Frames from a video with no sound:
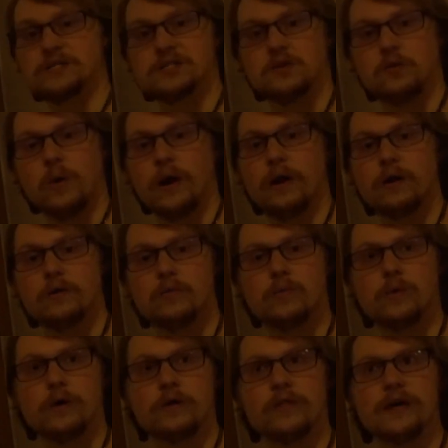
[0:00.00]
squared,
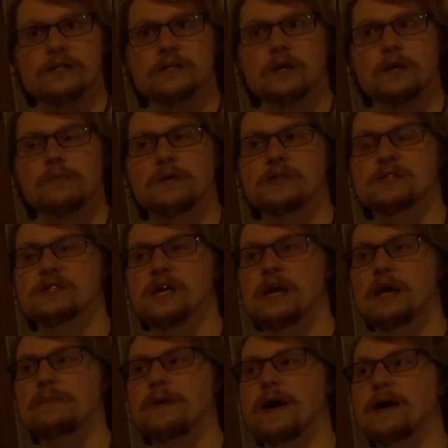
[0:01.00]
well, that's going to be the
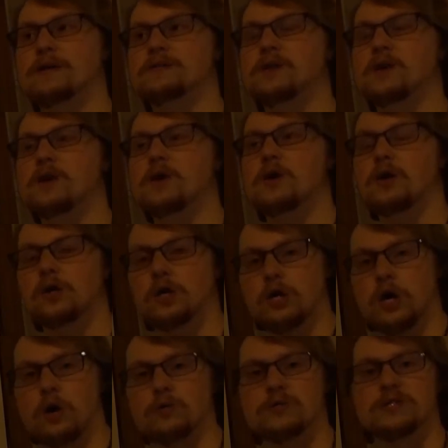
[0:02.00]
same as
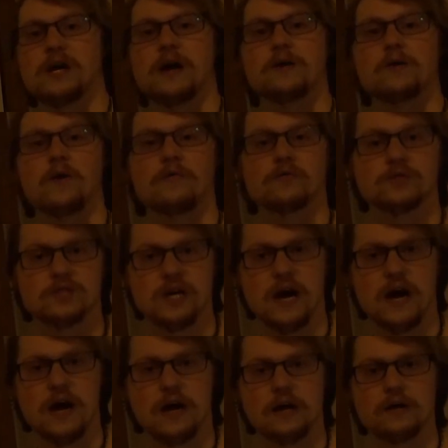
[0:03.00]
cosine over
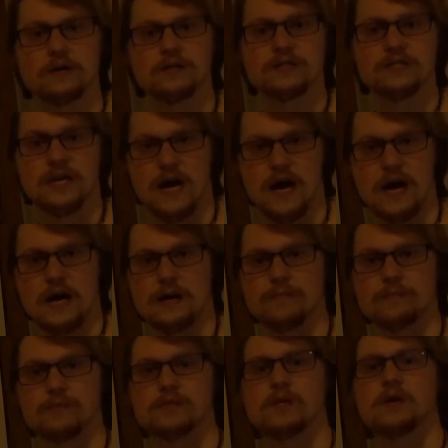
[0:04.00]
sine
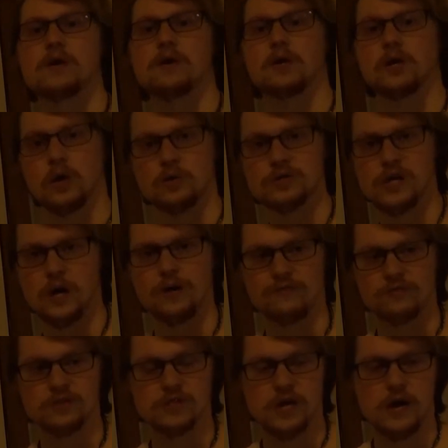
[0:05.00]
times cosine
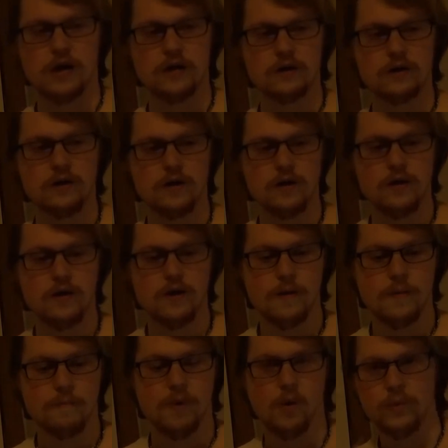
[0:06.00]
over sine.
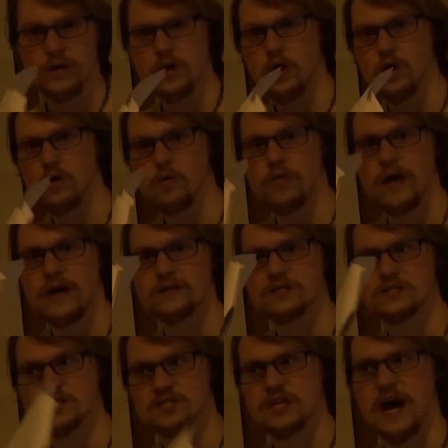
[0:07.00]
But we know that
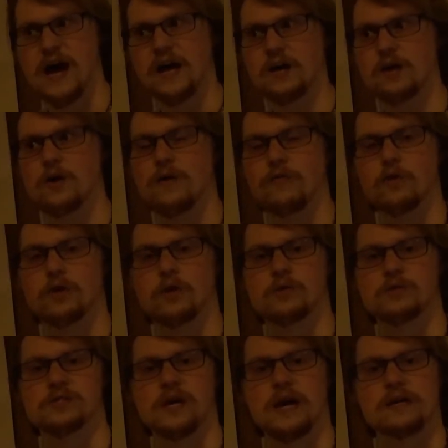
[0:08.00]
sine over
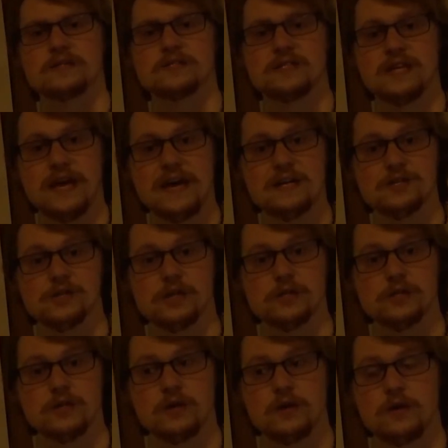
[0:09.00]
cosine is
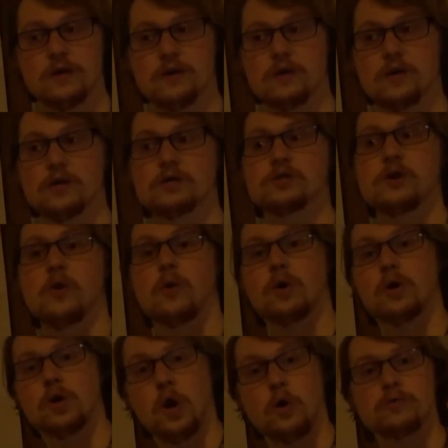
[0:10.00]
tangent,
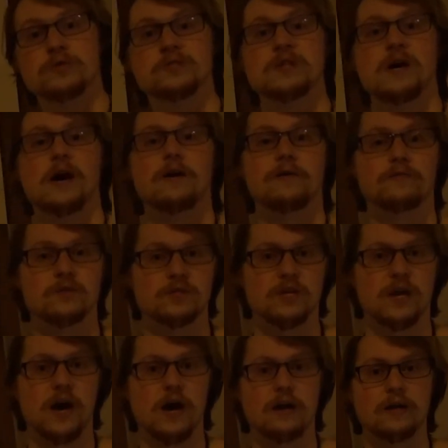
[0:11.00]
so cosine over
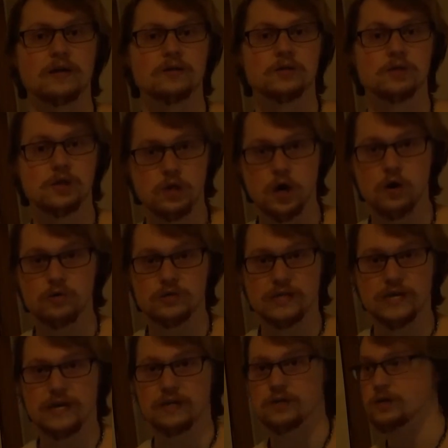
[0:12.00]
sine is
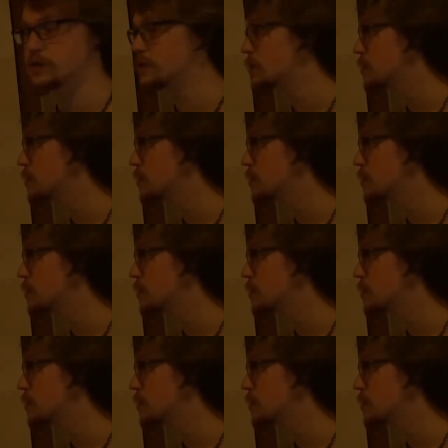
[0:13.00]
cotangent.